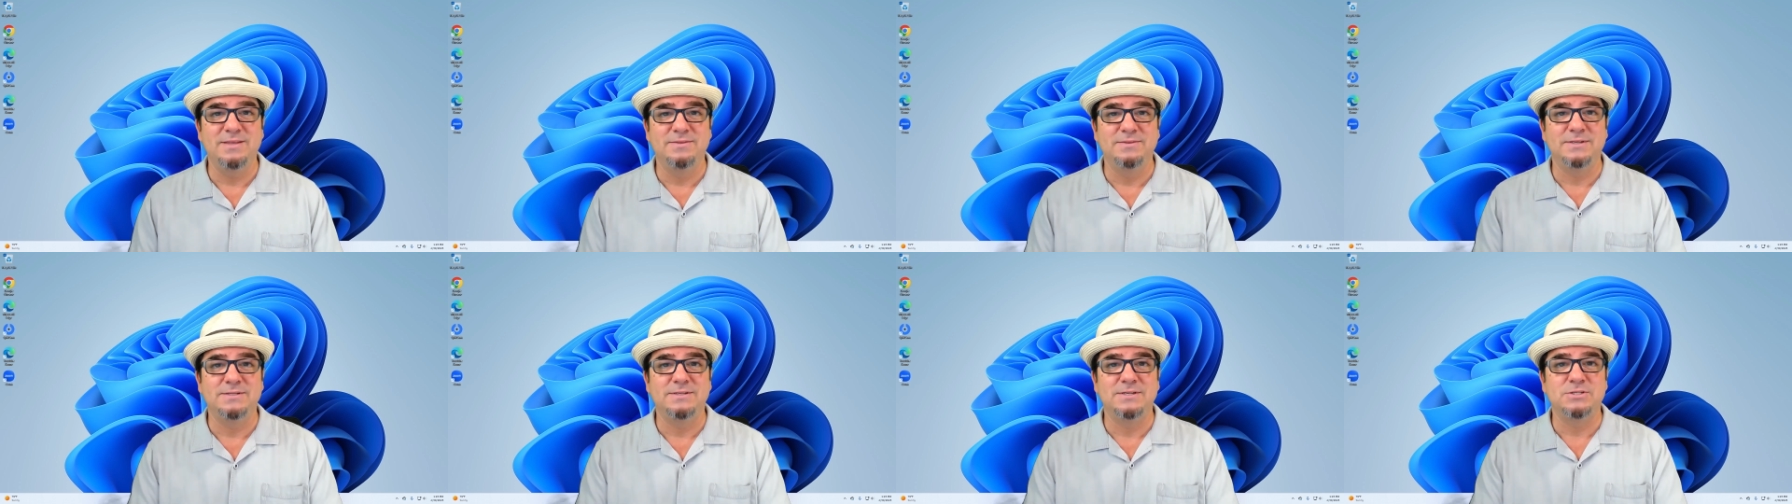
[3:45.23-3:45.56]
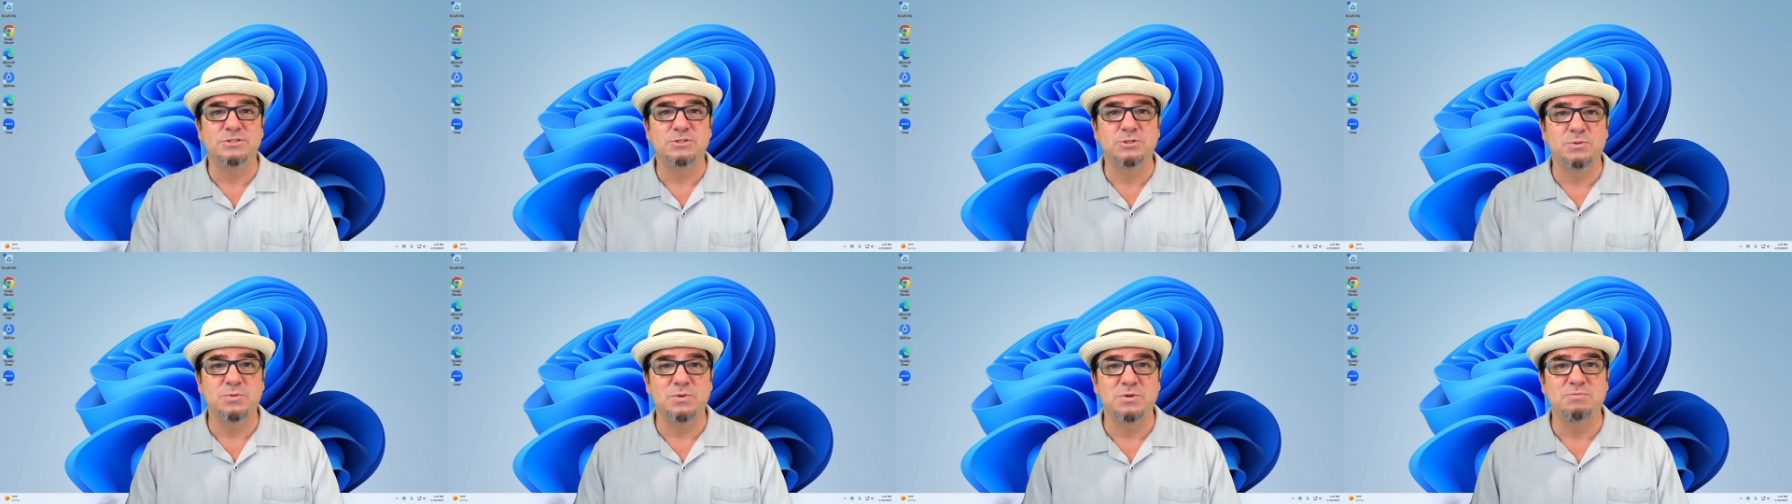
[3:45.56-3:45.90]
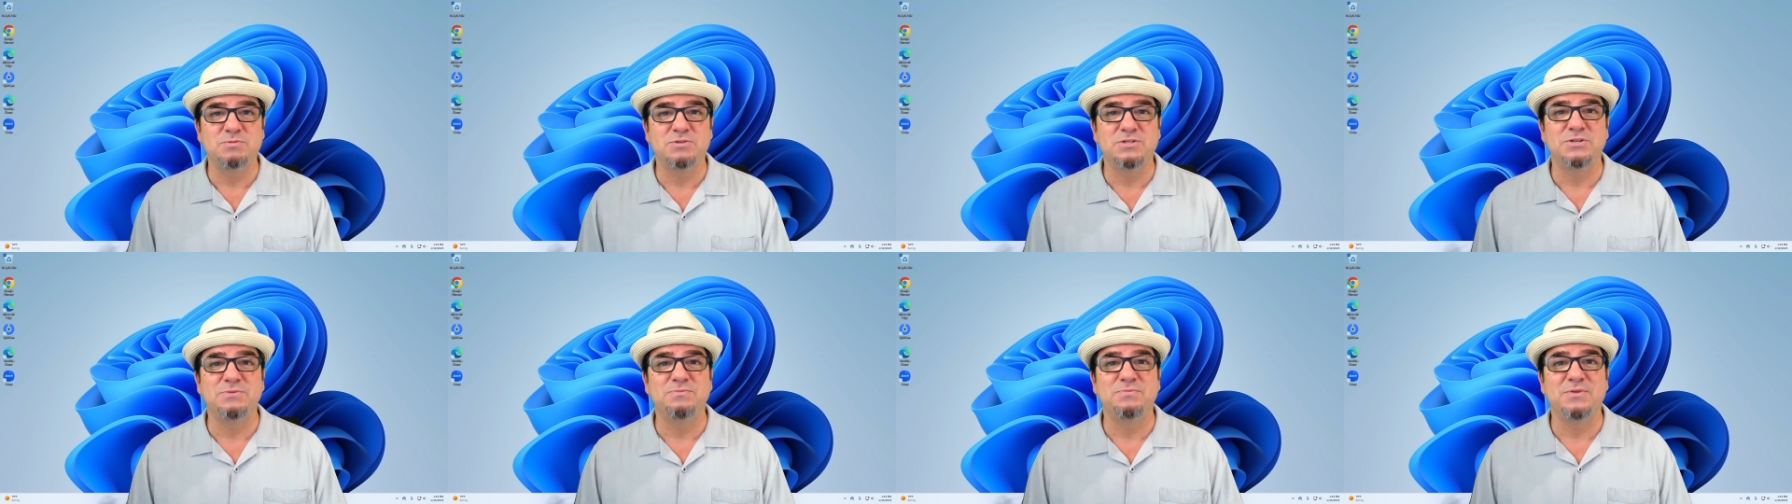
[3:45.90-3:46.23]
in the
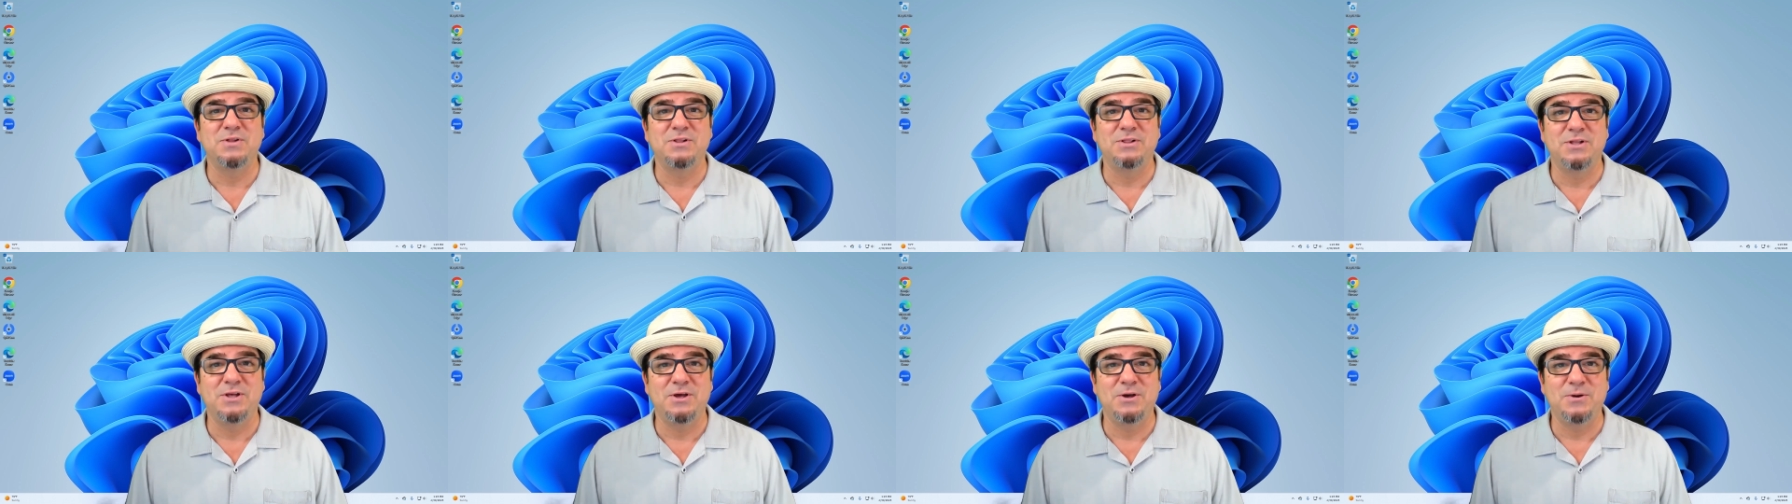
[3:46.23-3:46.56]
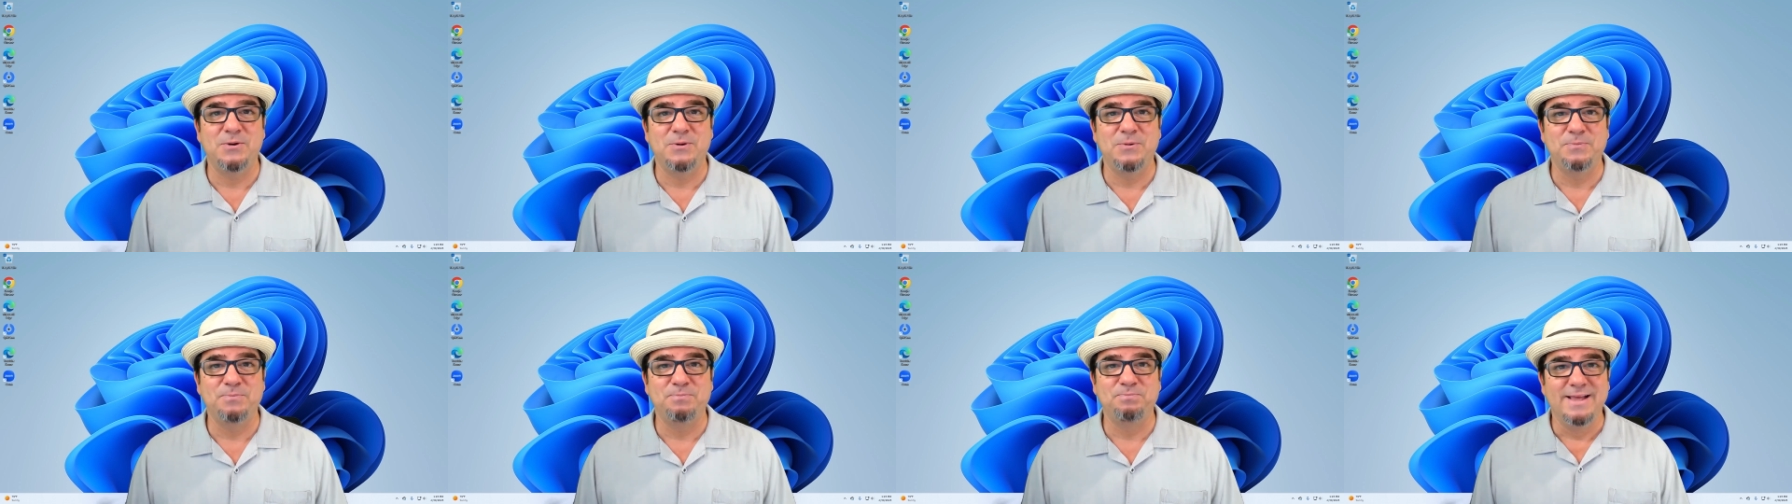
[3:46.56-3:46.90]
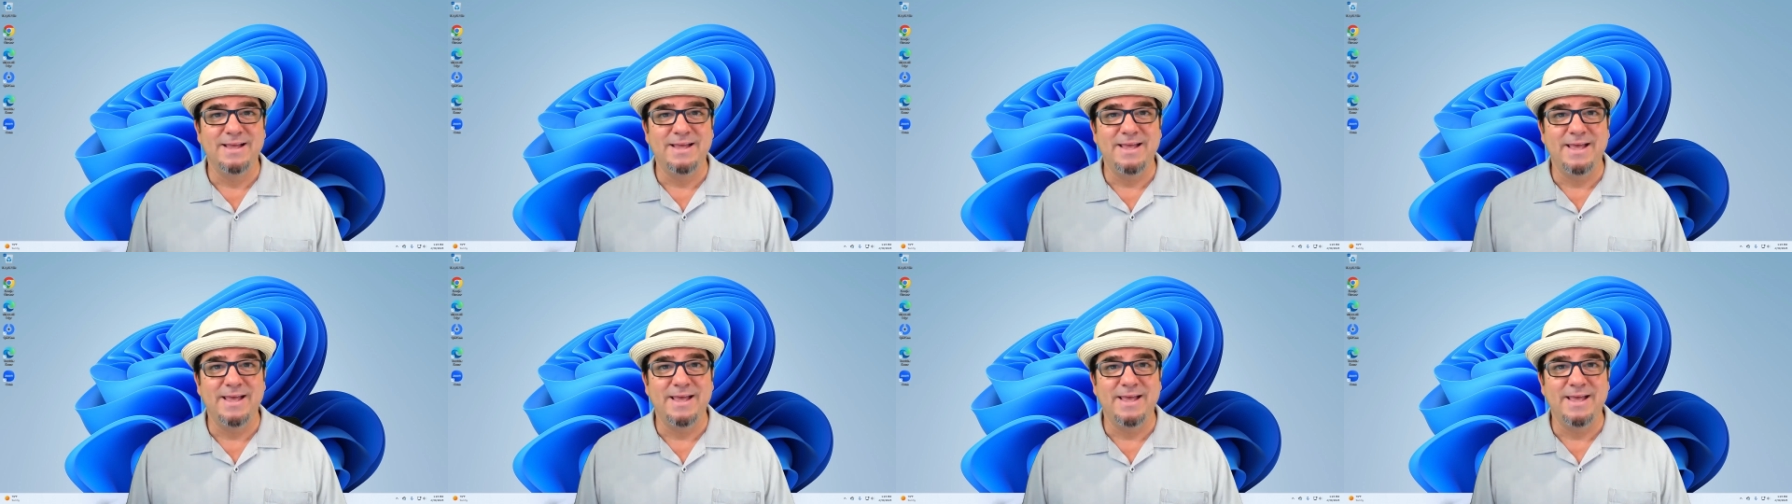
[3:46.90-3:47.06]
description below.